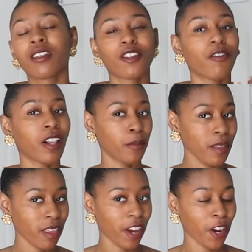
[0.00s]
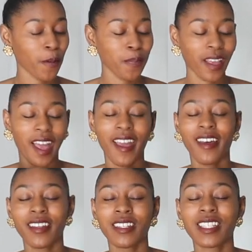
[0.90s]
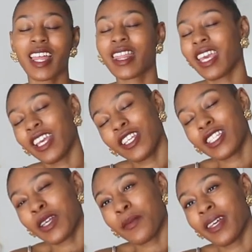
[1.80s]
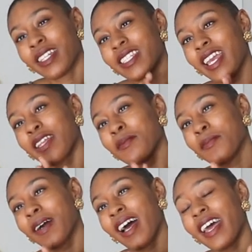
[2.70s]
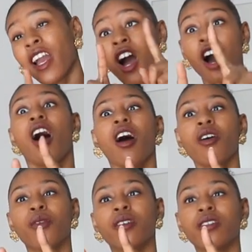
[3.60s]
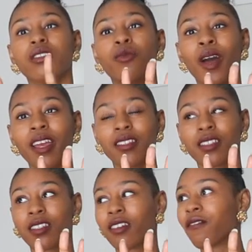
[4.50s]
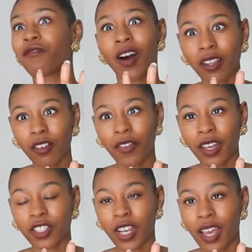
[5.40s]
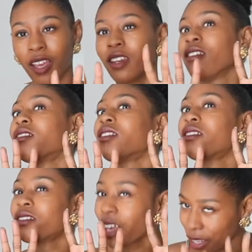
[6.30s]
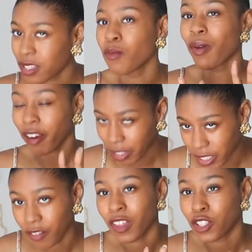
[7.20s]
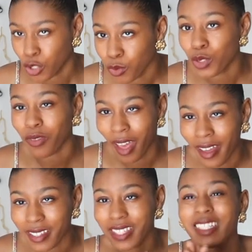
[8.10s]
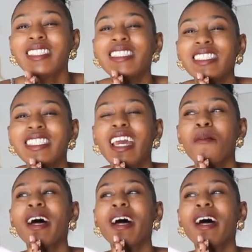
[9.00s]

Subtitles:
So follow me there. And thank you so much and bye. Oh, wait, follow Vanjane. It's imperative that you do that. Okay,